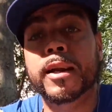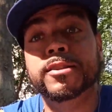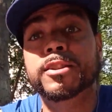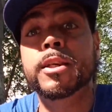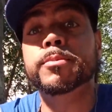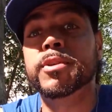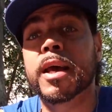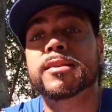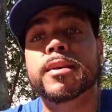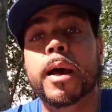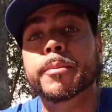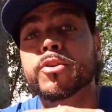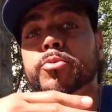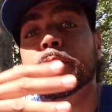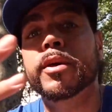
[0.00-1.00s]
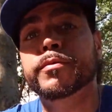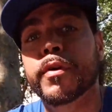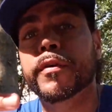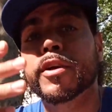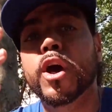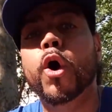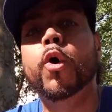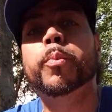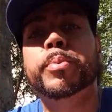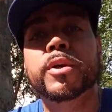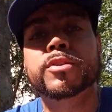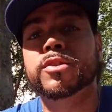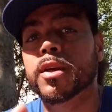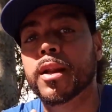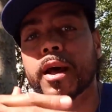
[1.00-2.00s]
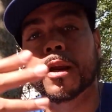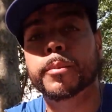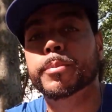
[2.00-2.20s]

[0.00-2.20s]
It seems like Tommy's being very open to letting